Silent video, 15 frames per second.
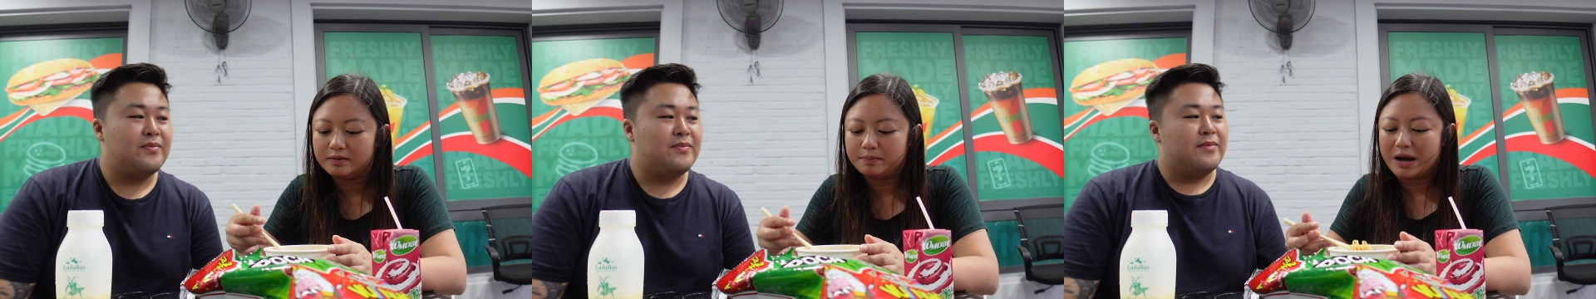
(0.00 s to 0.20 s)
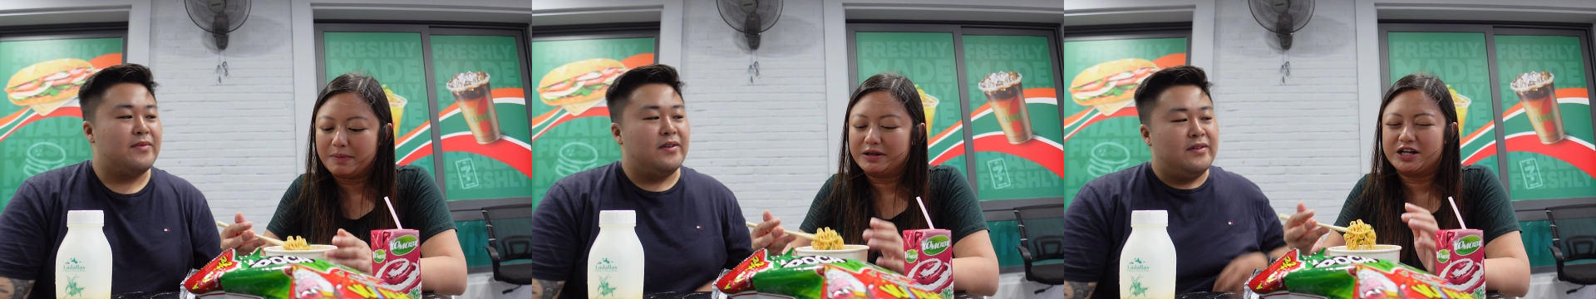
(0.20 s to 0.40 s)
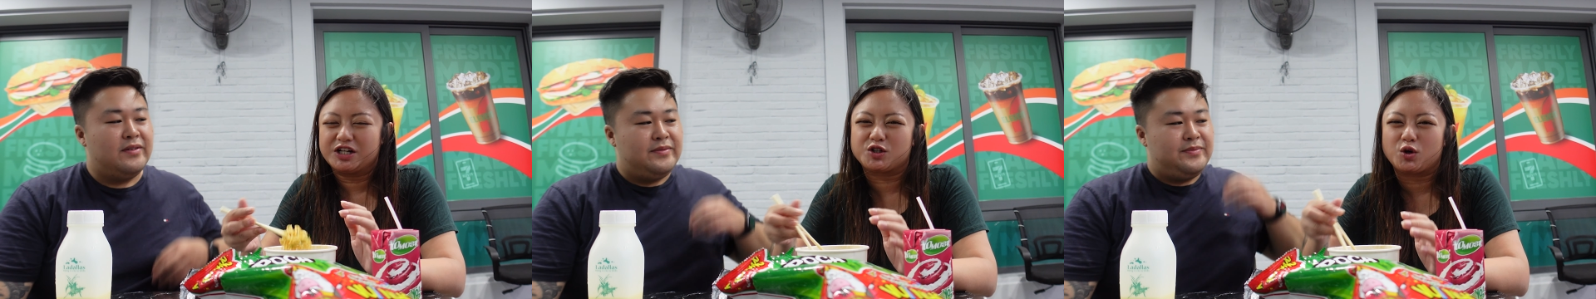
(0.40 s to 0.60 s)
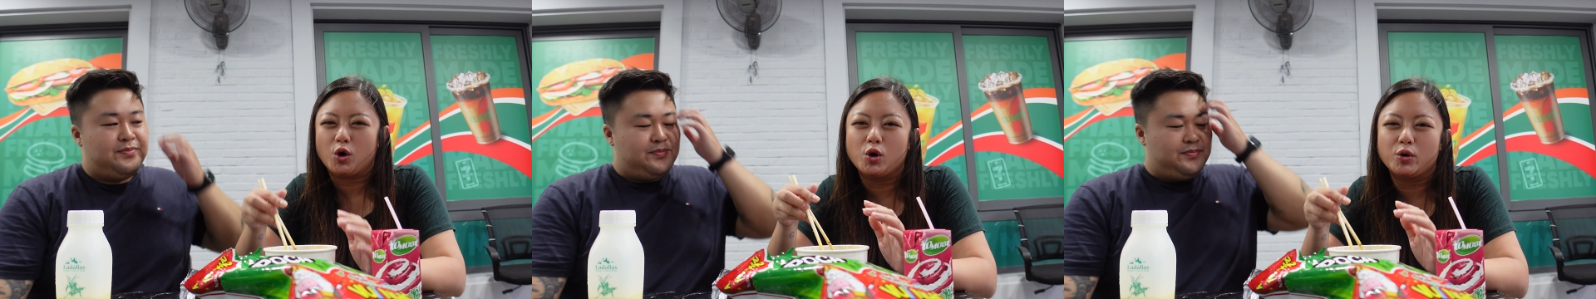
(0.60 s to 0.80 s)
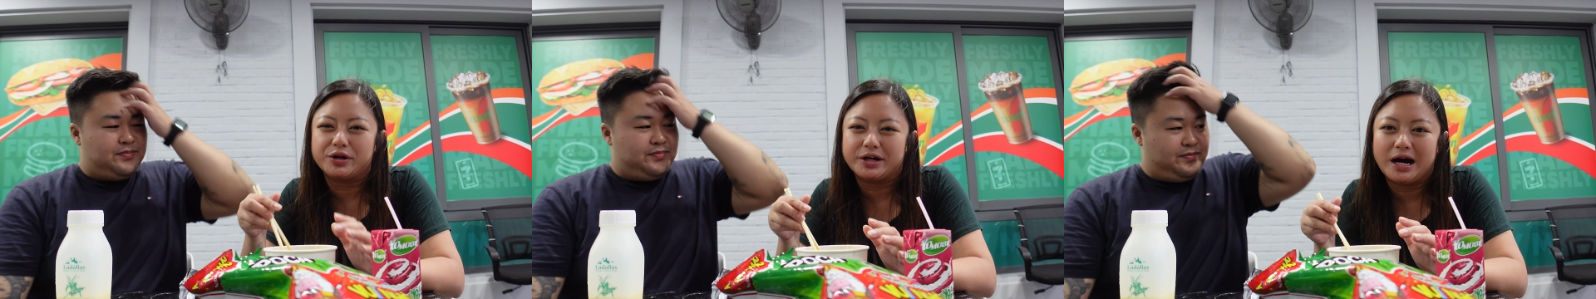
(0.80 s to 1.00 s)
Speaker 1: maybe they just
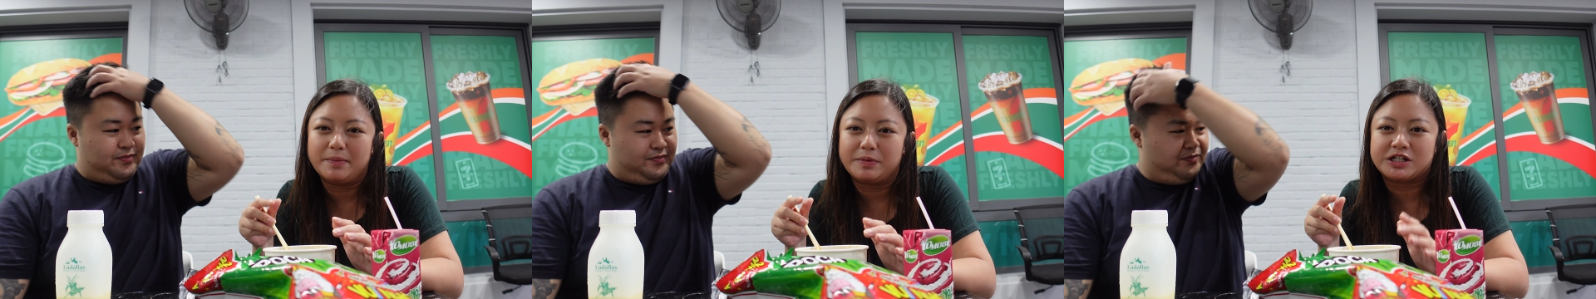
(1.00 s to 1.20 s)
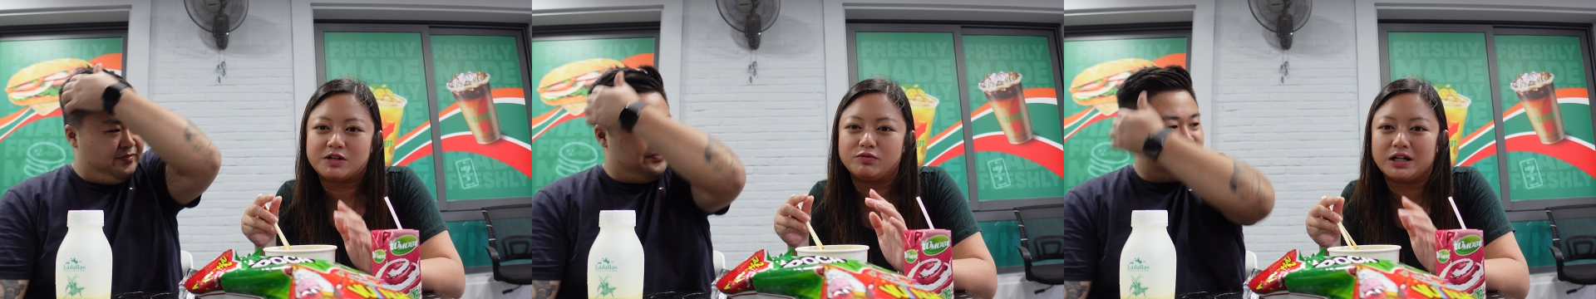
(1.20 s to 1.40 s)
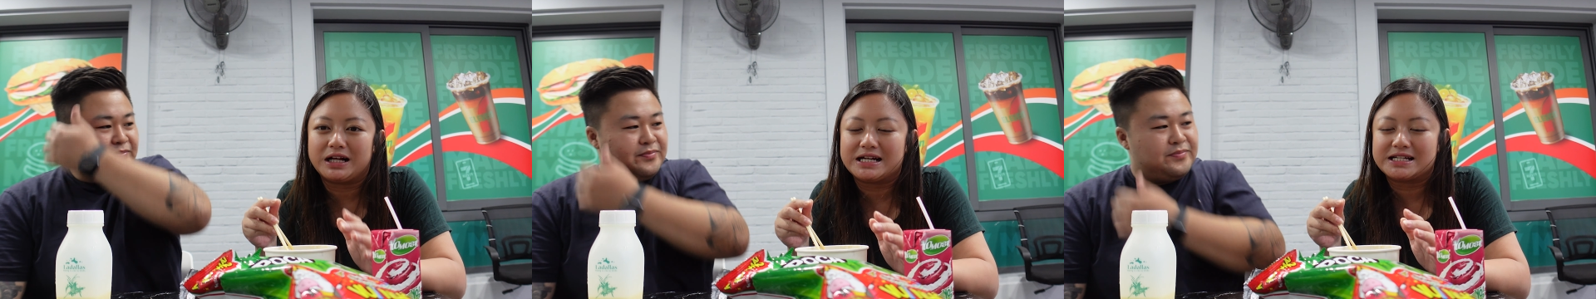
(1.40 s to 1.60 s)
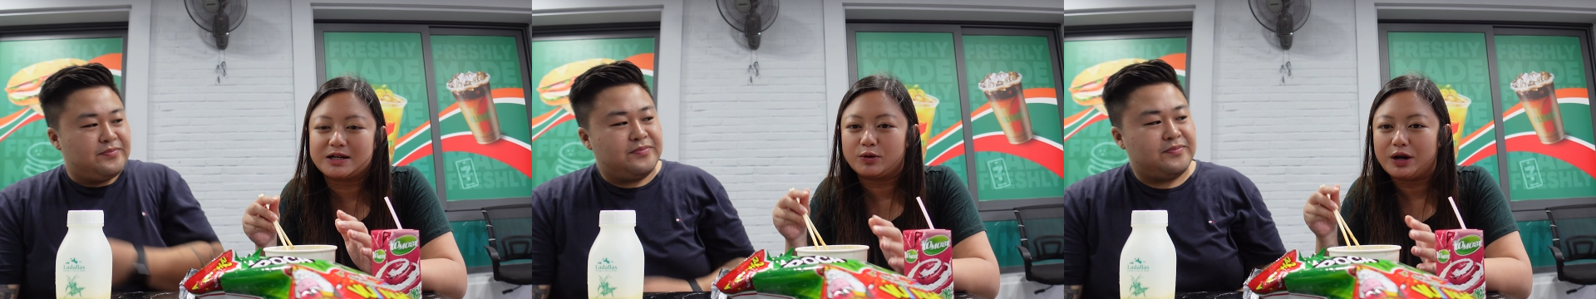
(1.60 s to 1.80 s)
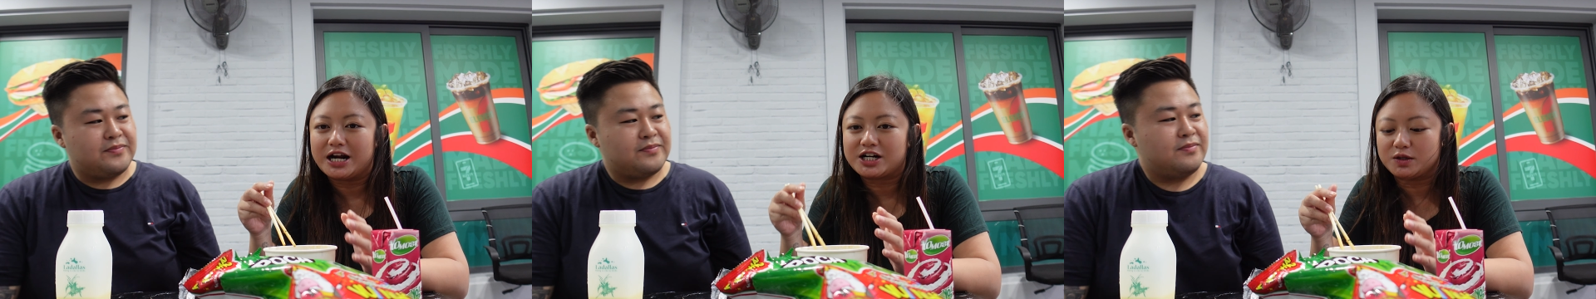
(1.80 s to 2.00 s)
oiled it up. I didn't realize
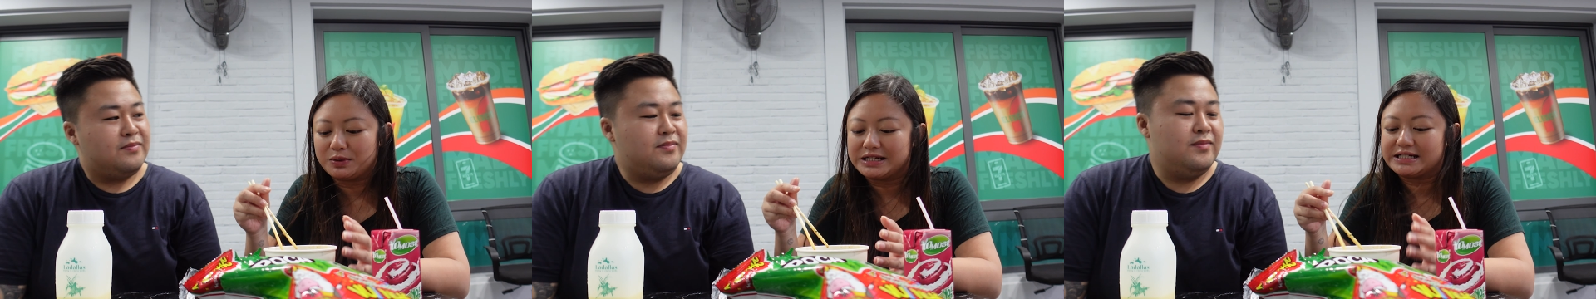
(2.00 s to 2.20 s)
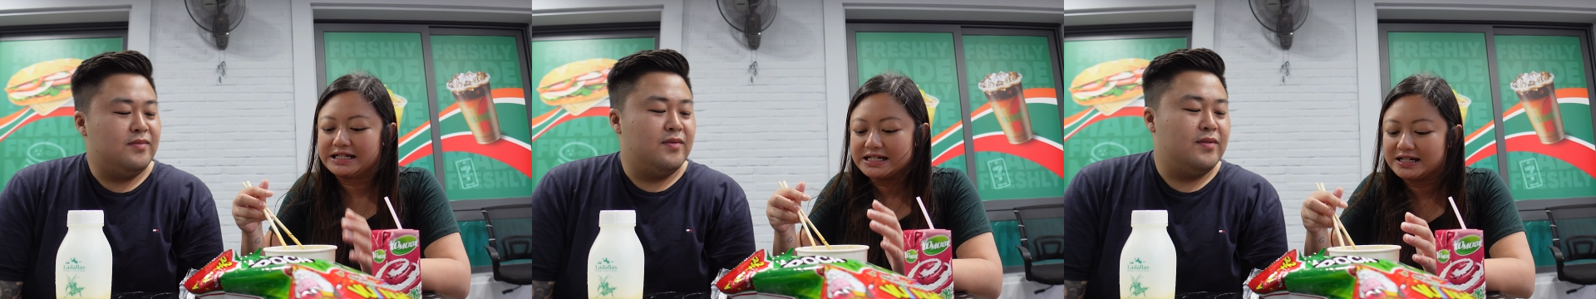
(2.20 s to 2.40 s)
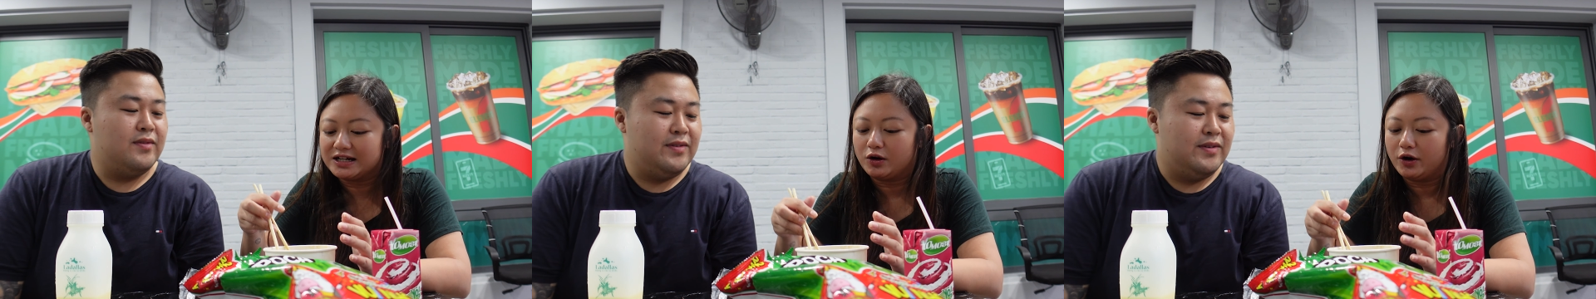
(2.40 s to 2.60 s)
there would actually be a seasoning